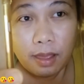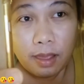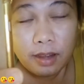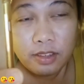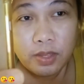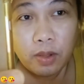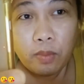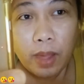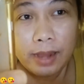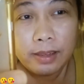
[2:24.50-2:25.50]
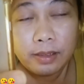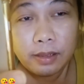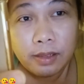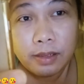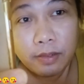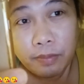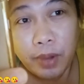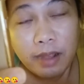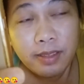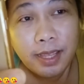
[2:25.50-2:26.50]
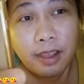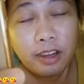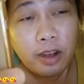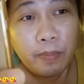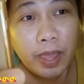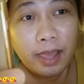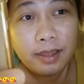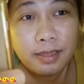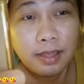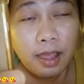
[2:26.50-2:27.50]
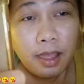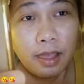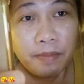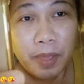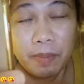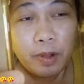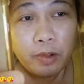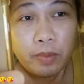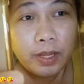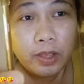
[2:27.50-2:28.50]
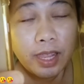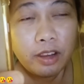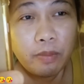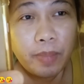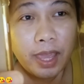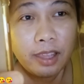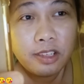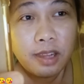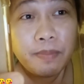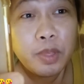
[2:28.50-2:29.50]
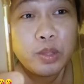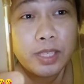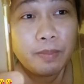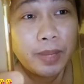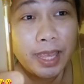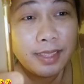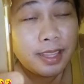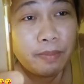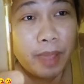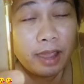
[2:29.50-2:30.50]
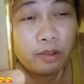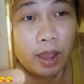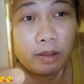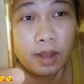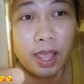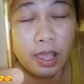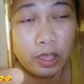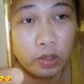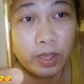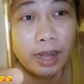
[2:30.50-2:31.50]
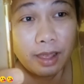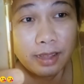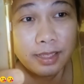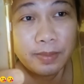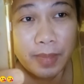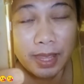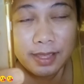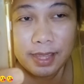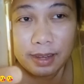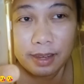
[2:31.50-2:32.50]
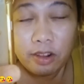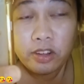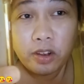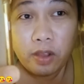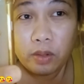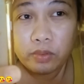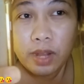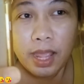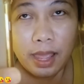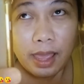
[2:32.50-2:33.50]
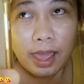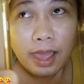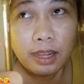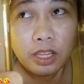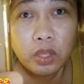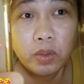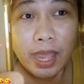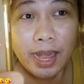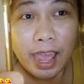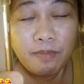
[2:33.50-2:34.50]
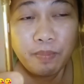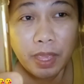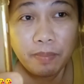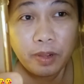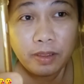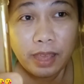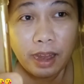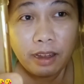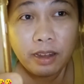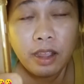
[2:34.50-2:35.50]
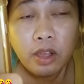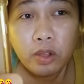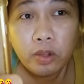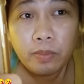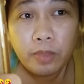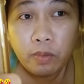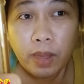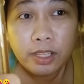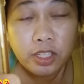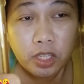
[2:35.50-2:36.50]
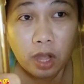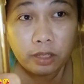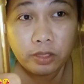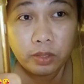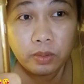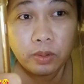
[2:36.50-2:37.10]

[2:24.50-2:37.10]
And so while browsing on your pics, People will look at your page, a music plays in the background. You can customize it on your own. And you can add people there whom you want to talk to.